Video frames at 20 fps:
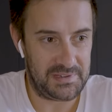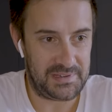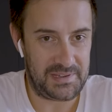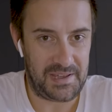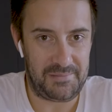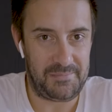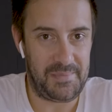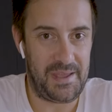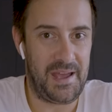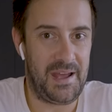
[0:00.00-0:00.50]

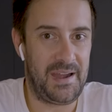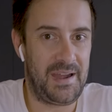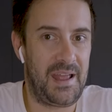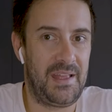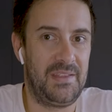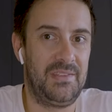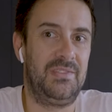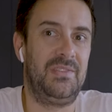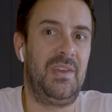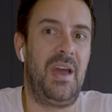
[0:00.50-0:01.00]
come out
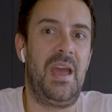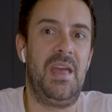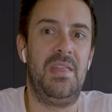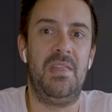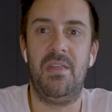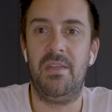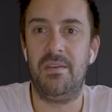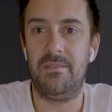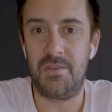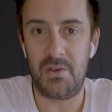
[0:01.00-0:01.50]
and say that
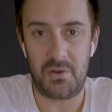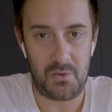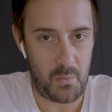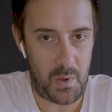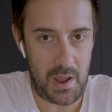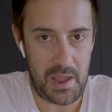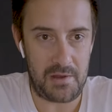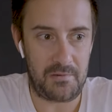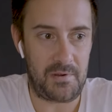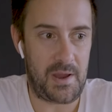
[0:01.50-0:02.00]
they've got a
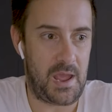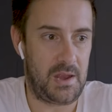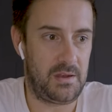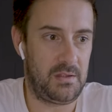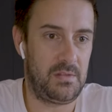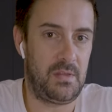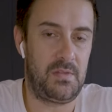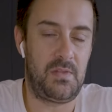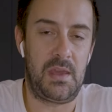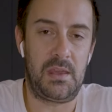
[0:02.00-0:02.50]
way around
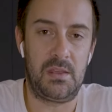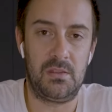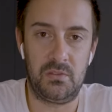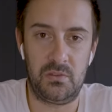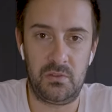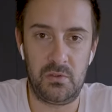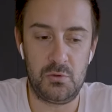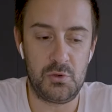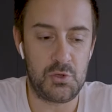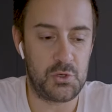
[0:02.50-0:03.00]
it, that they can
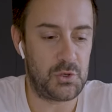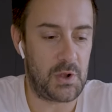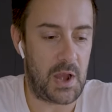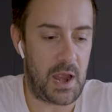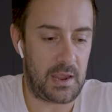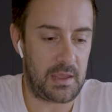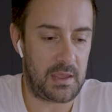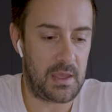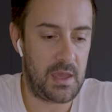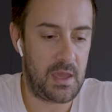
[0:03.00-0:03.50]
still
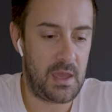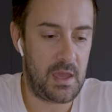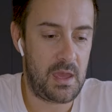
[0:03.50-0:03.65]
track.